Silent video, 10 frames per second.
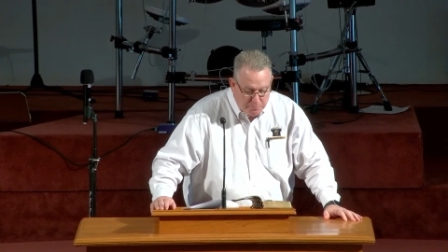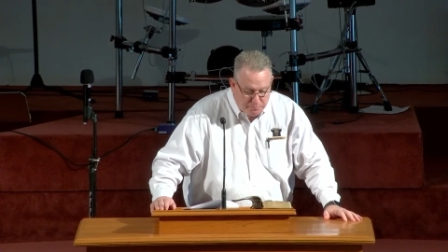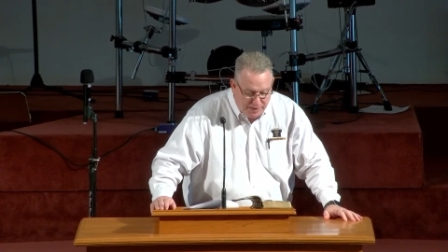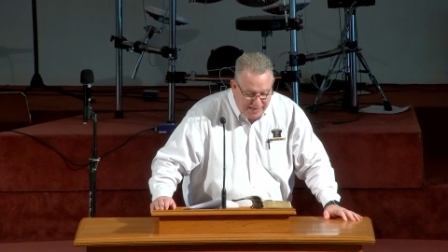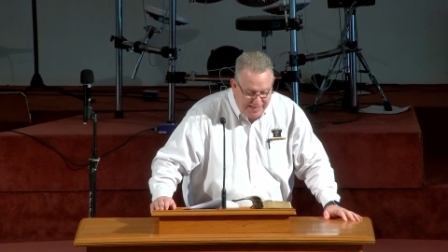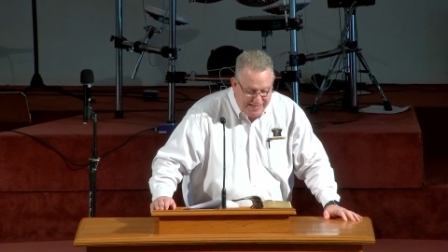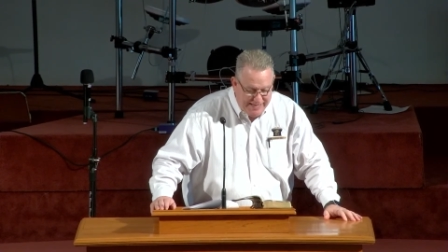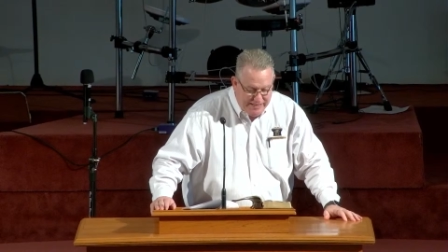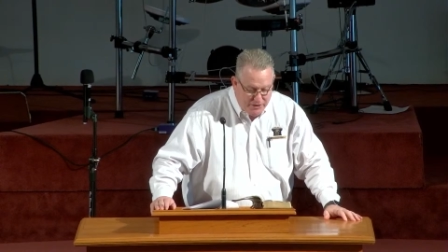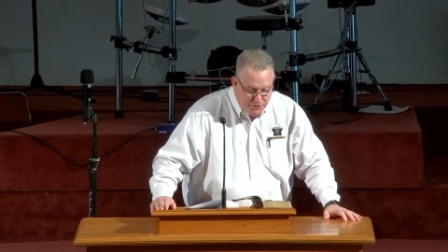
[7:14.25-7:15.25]

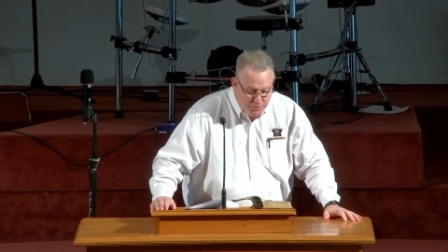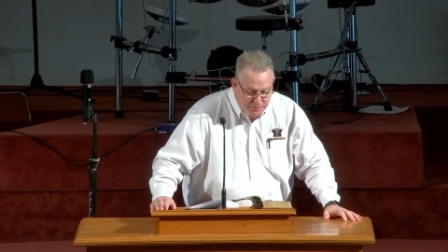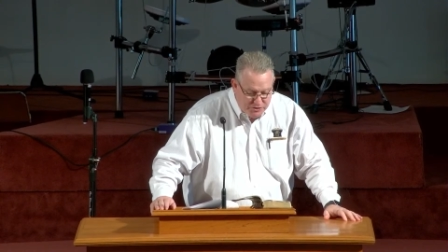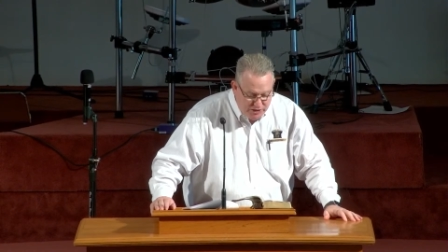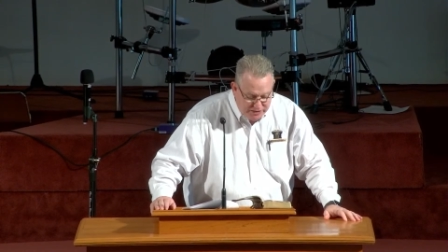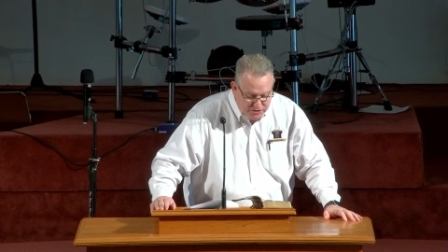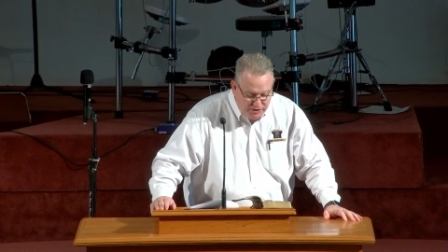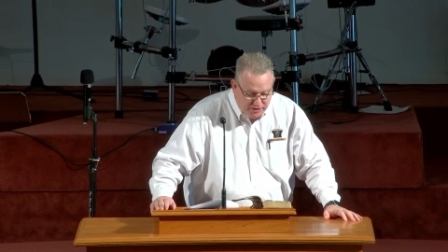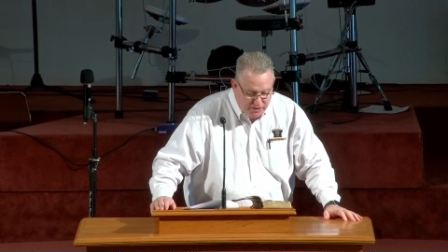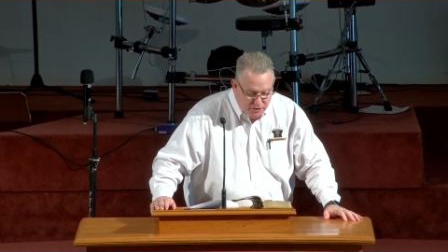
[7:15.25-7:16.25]
by the
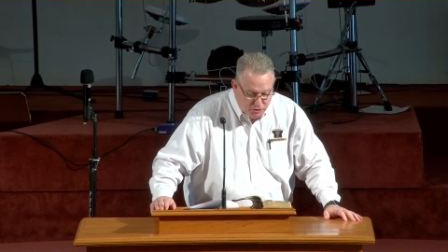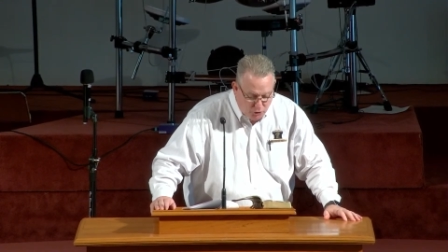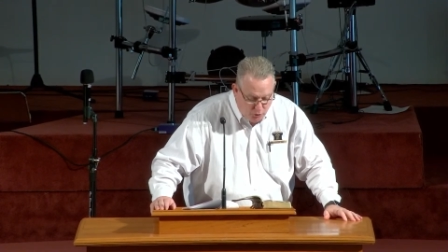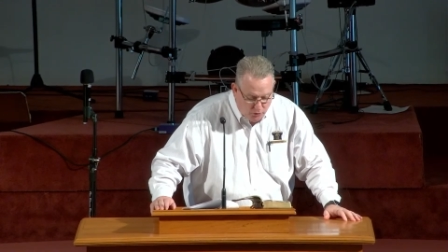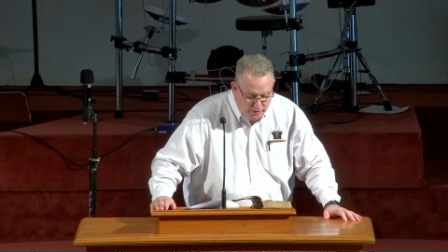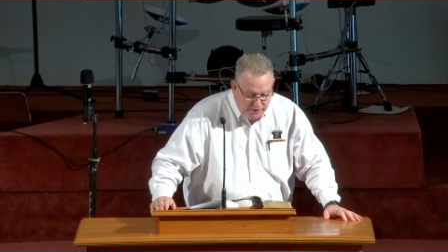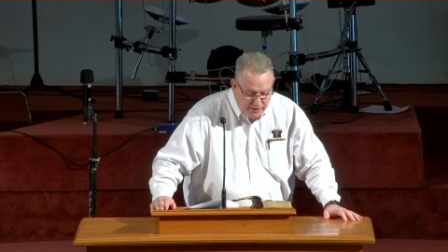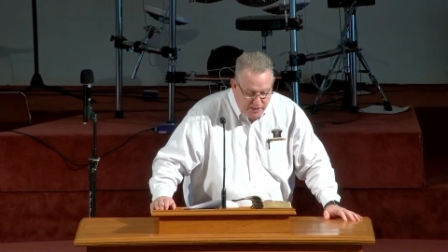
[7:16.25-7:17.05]
majestic glory